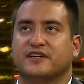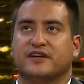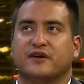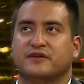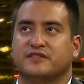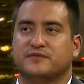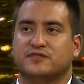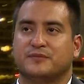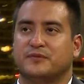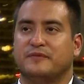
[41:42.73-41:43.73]
going to go to some
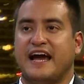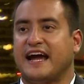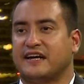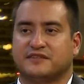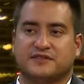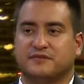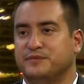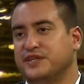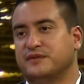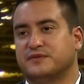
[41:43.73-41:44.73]
super max or some
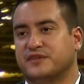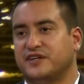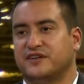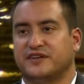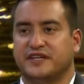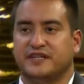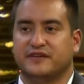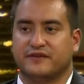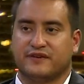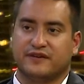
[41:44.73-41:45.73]
medium no.
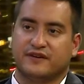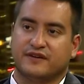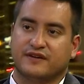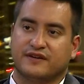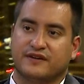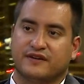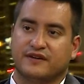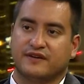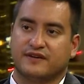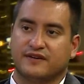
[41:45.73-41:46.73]
security or? No, he'll go to a
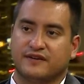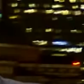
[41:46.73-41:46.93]
camp. He'll go